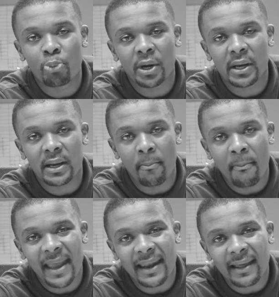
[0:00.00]
put it in a
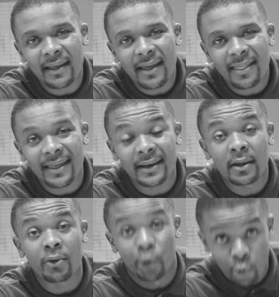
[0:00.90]
manner that
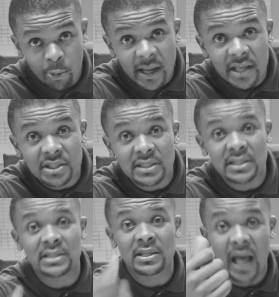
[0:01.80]
recruitment
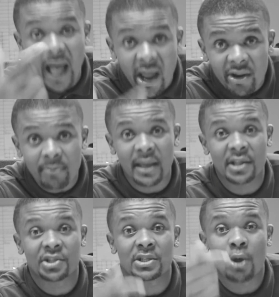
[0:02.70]
agencies, hiring
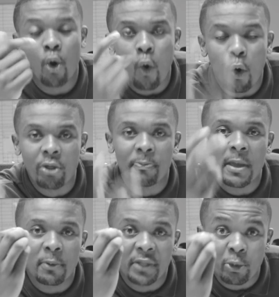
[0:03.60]
managers, all the
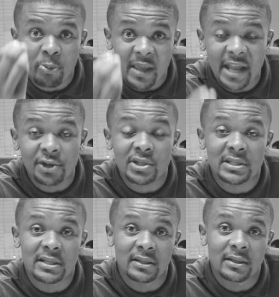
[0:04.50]
people that would be
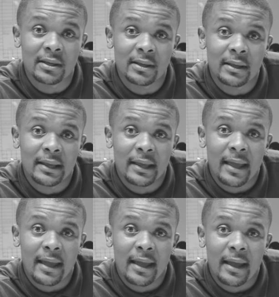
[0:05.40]
interested
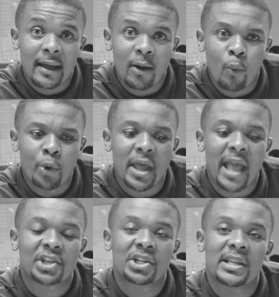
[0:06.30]
would
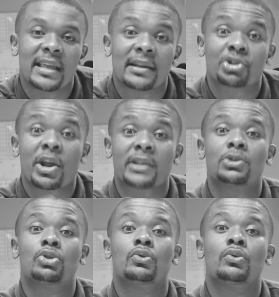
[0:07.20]
actually get
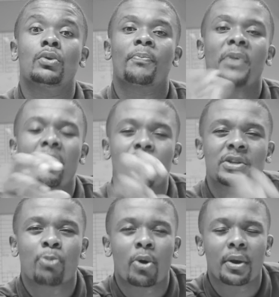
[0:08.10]
attracted to and
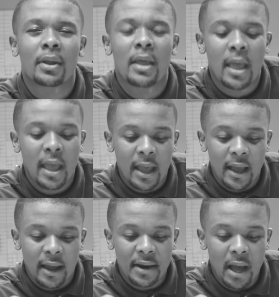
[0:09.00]
respond.
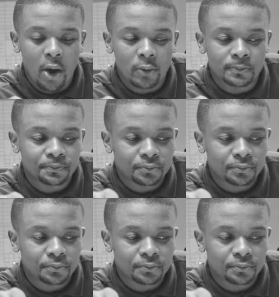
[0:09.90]
Now,